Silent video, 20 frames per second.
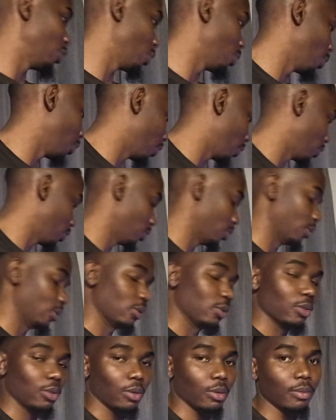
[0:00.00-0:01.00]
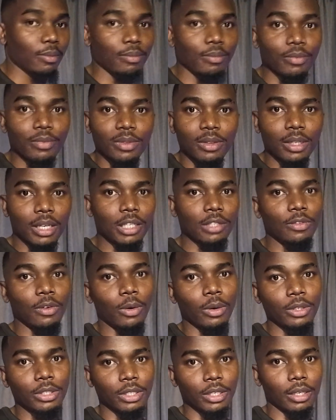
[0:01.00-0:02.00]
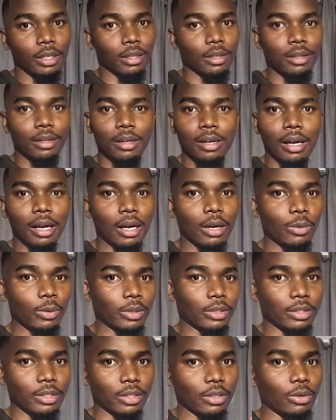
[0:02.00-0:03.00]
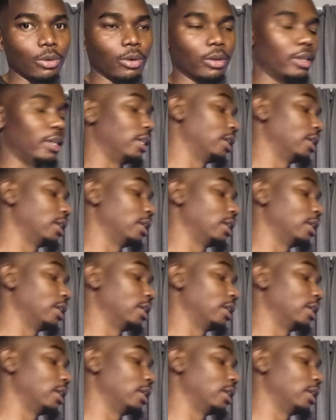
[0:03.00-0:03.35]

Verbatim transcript: tomorrow's video so thanks for watching I will see you on the